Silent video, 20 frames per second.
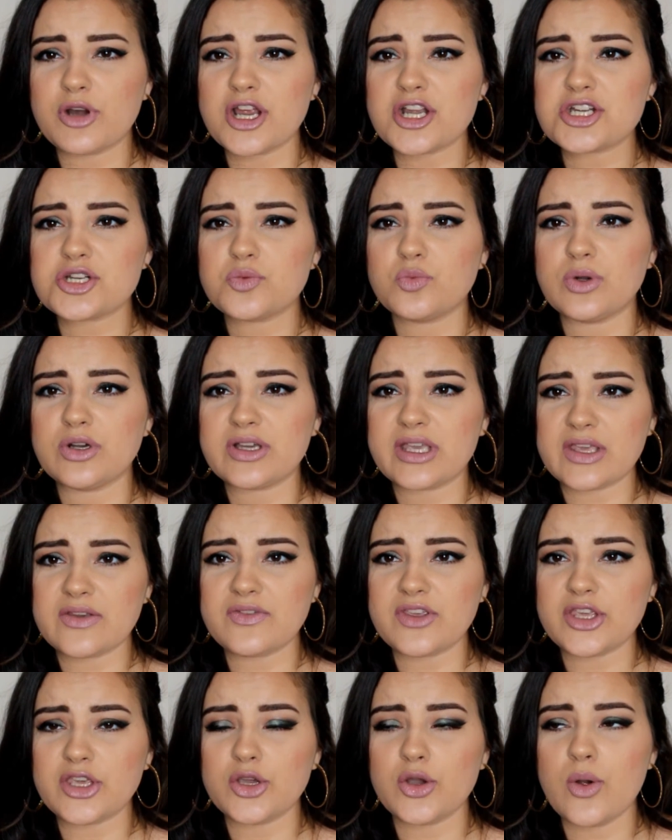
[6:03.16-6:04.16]
brush will
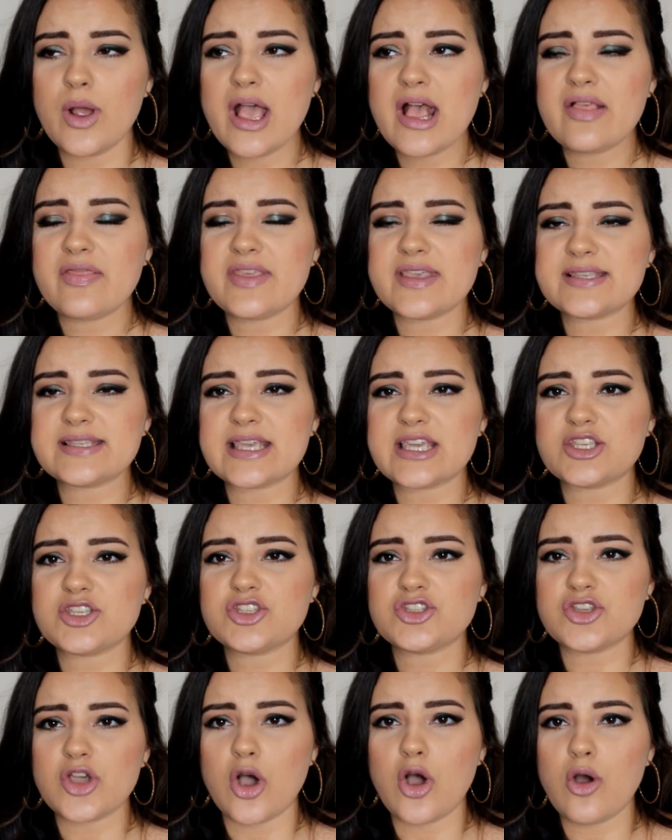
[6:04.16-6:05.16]
give you, this is
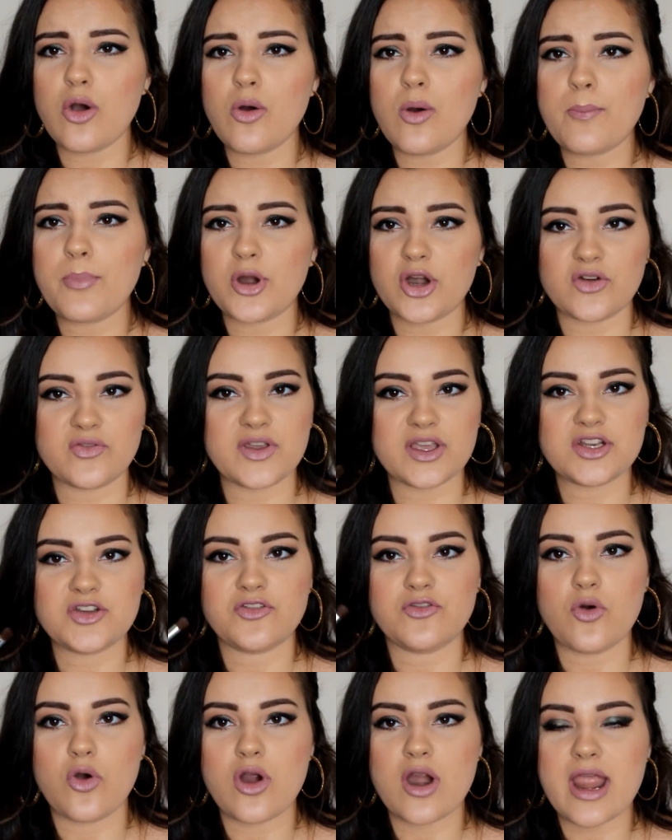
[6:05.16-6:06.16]
so perfect
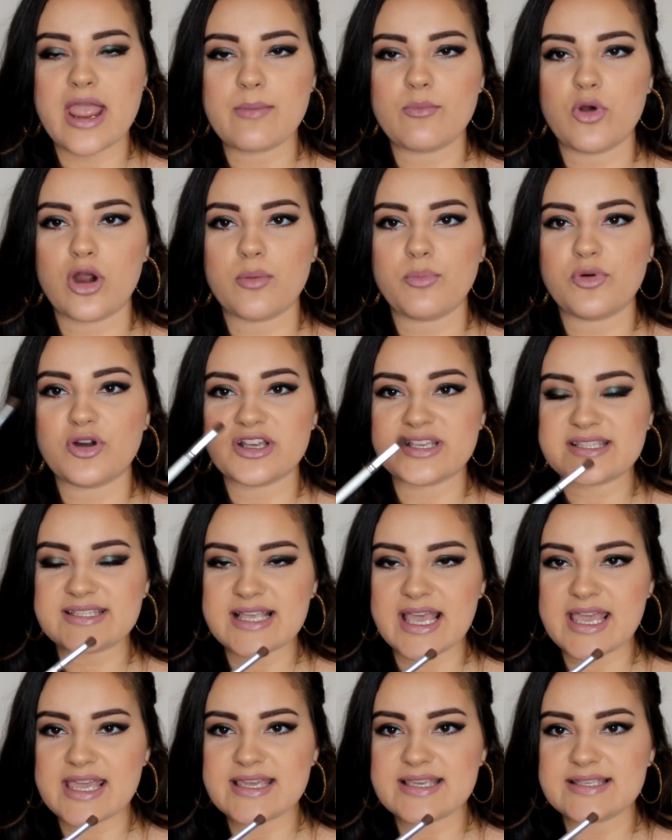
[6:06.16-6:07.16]
for a more
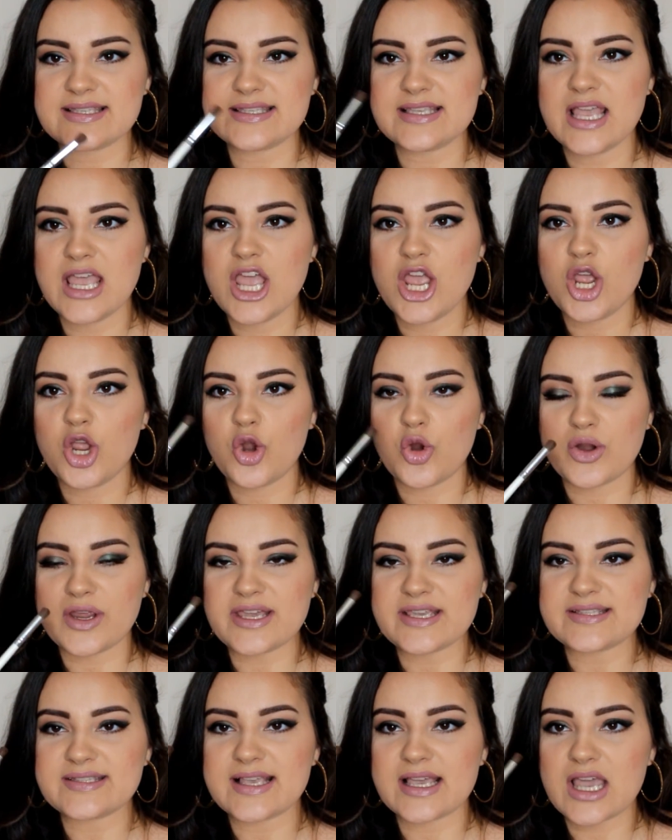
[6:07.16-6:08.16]
precise
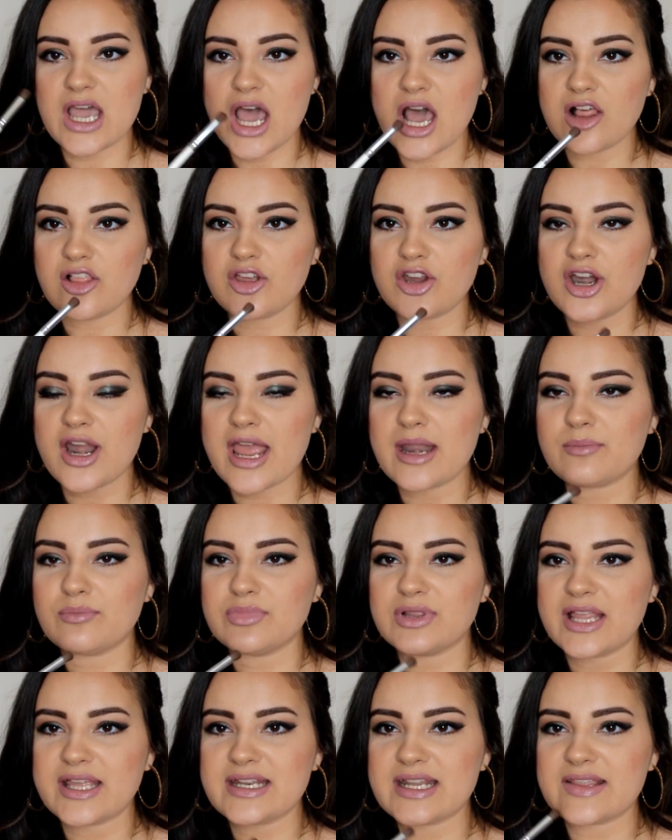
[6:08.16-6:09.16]
crease color and
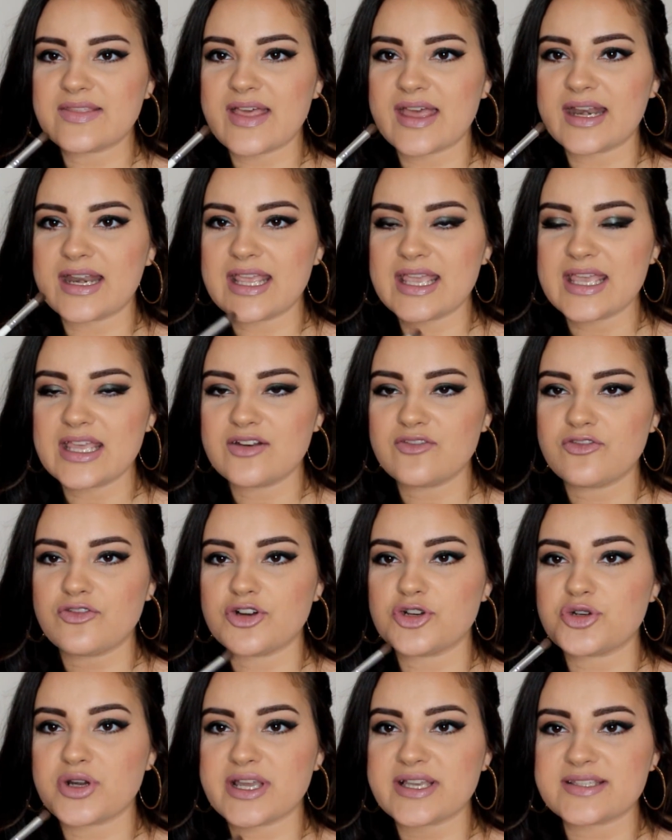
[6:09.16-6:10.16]
blending that in
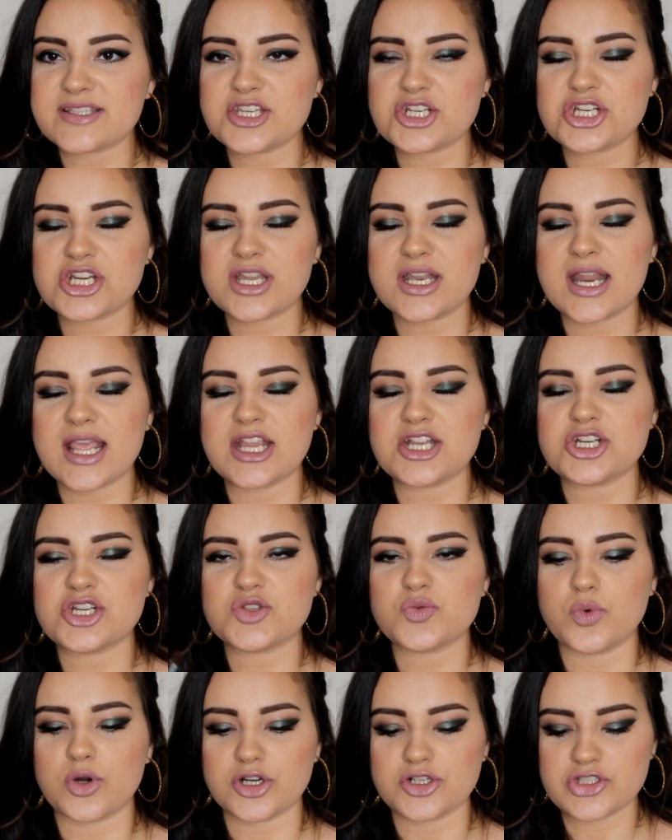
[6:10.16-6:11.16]
for transition. It
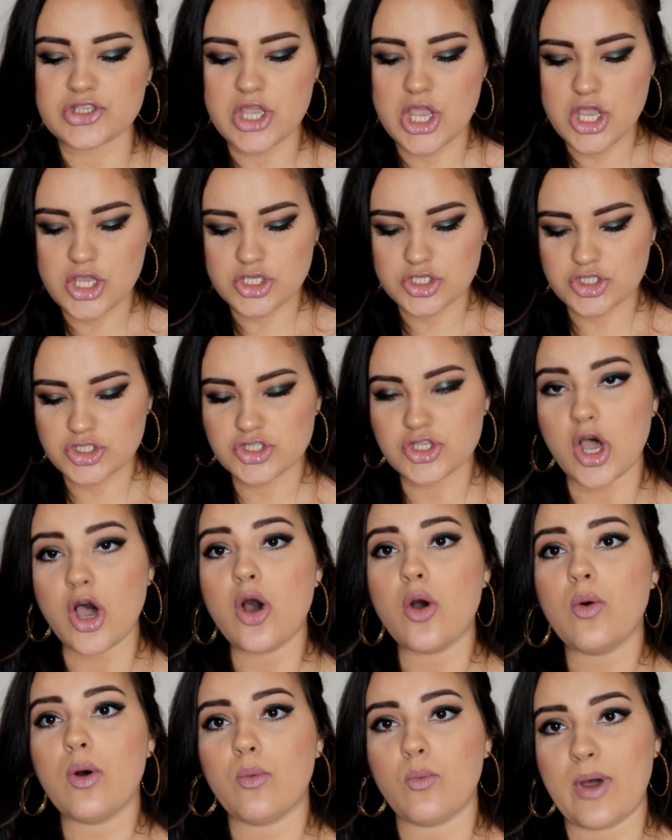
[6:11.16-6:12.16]
just works
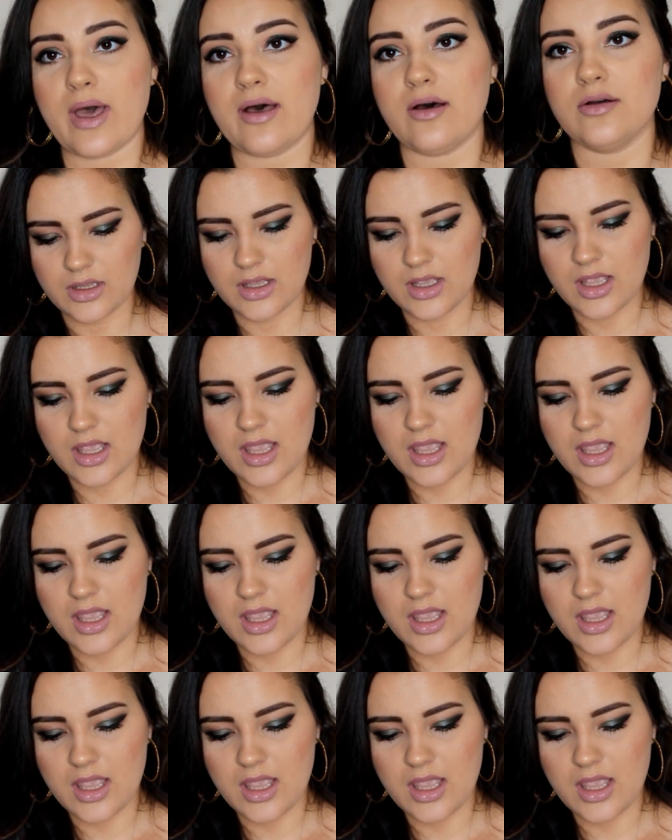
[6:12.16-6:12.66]
so well.